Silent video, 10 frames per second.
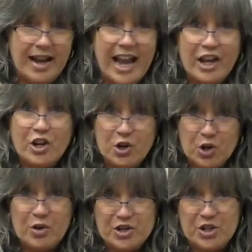I
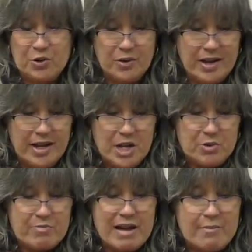encourage you
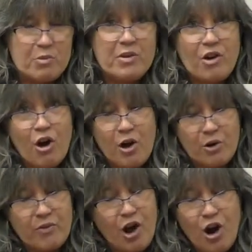to remember with
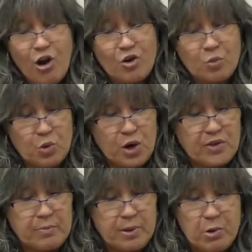honor the hard work
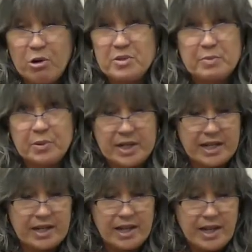the Pilgrims put
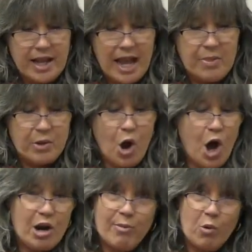in and the
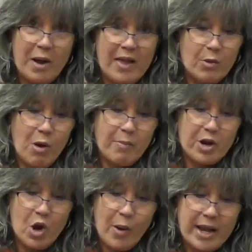honorable way the
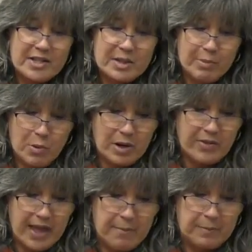Wampanoags
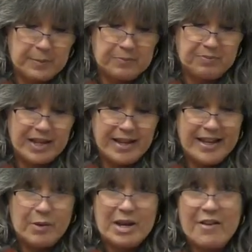supported them.
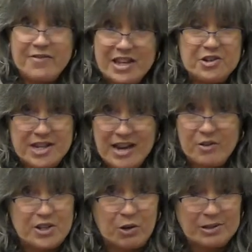And when I finish
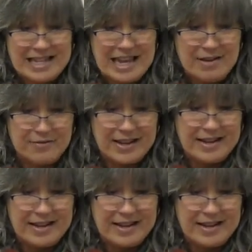here, don't leave,